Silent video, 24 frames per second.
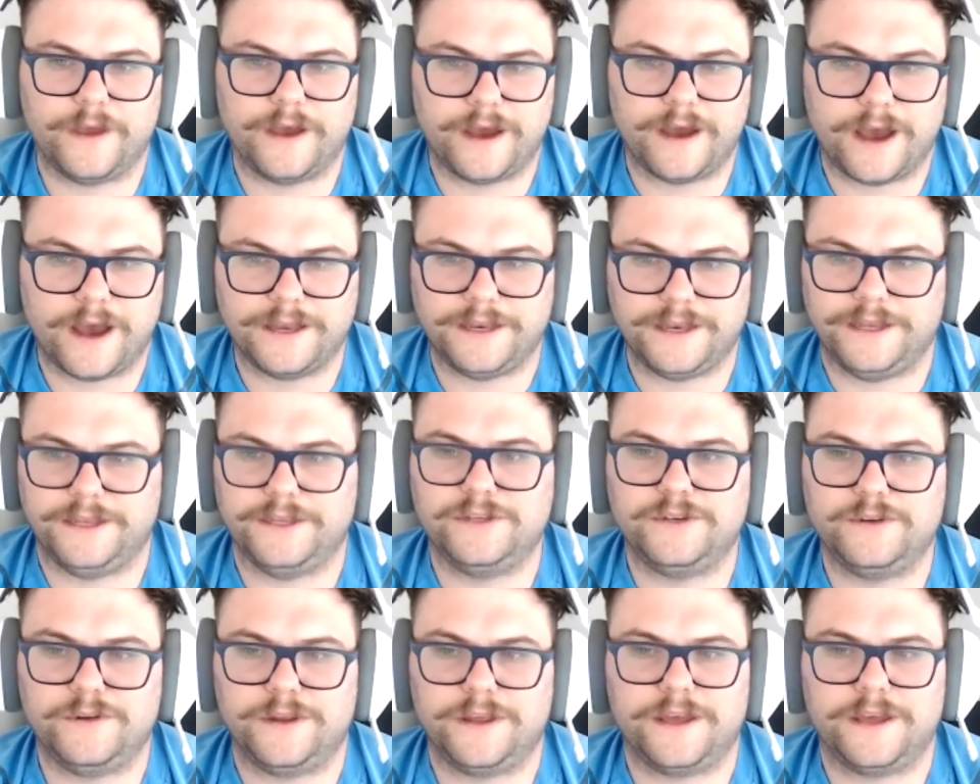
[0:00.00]
I need
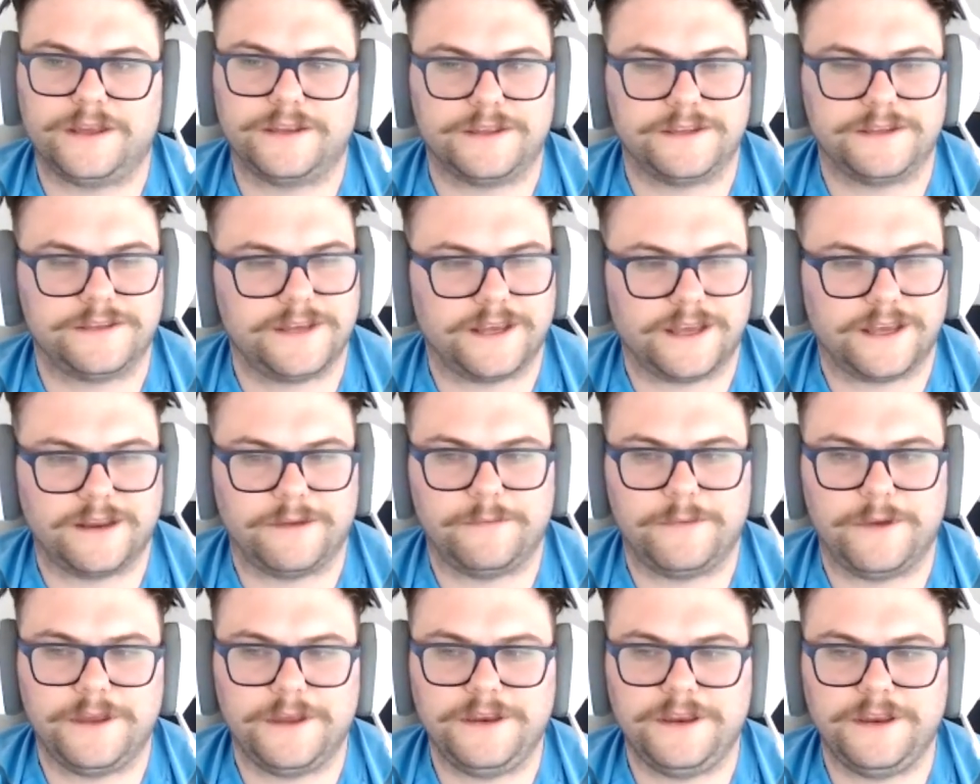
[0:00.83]
you to get the second
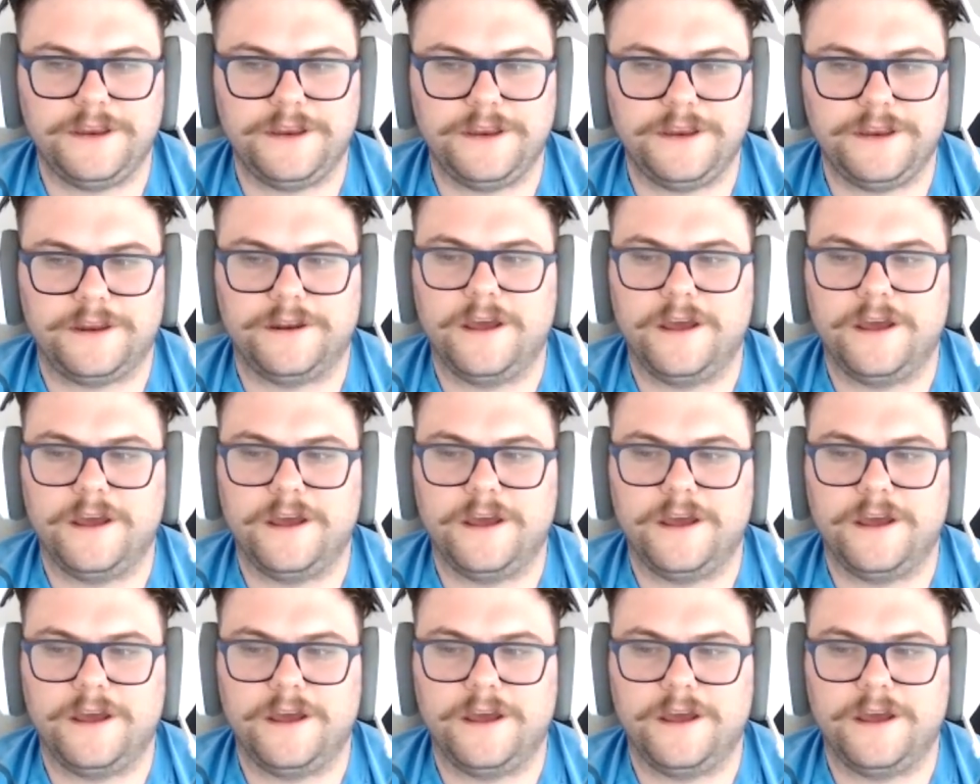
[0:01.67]
opinion.